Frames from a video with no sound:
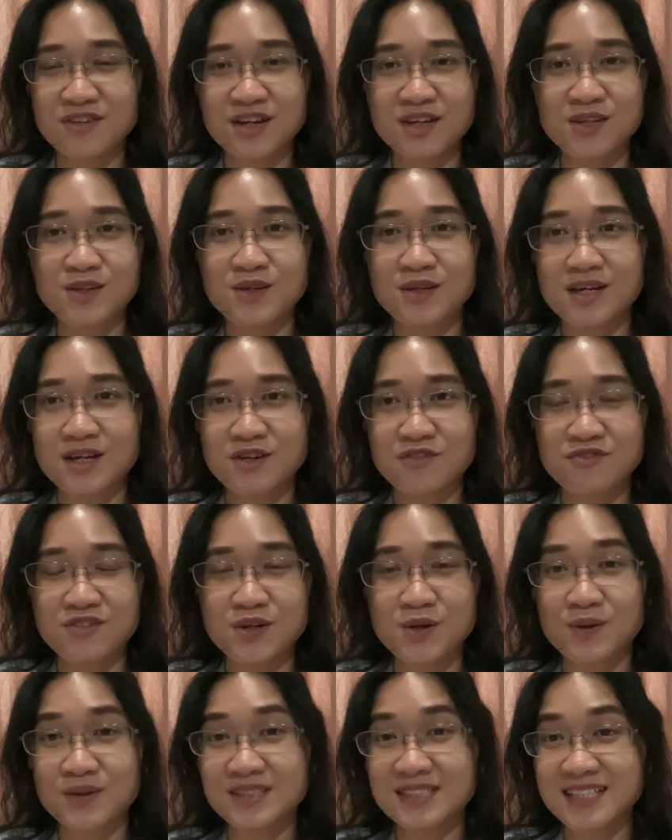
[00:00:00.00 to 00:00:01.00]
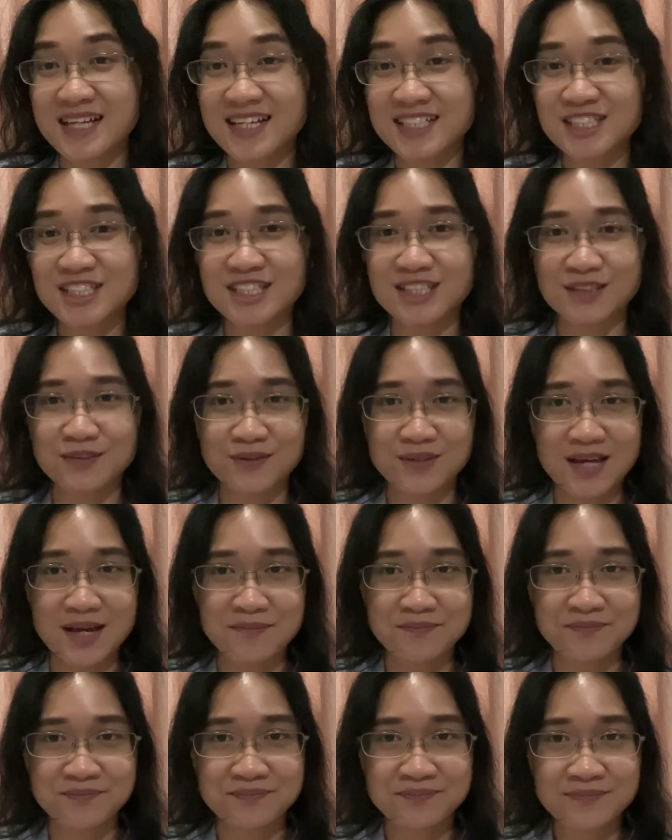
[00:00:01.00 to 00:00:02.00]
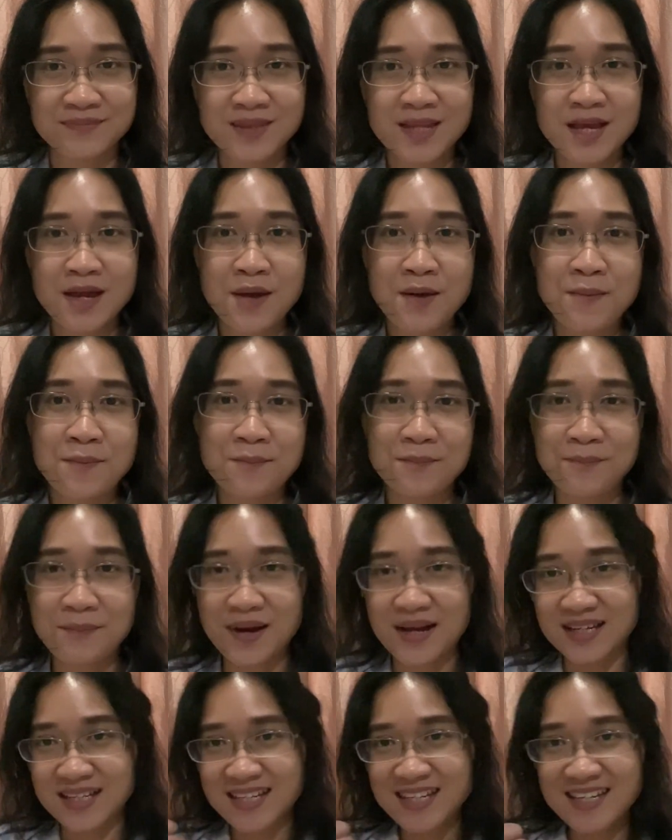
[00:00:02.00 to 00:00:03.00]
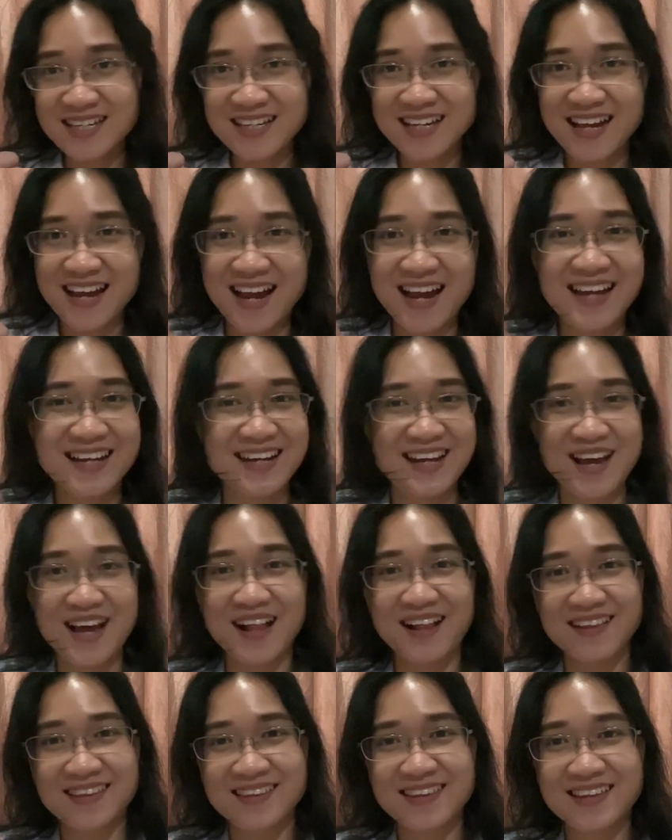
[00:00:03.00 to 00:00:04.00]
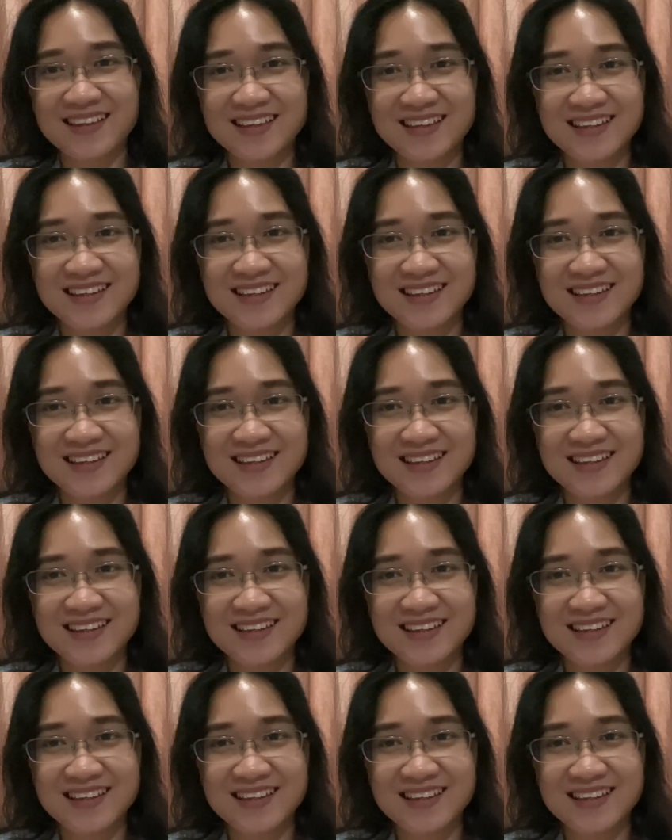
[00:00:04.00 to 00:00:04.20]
of your attention to them: money and health.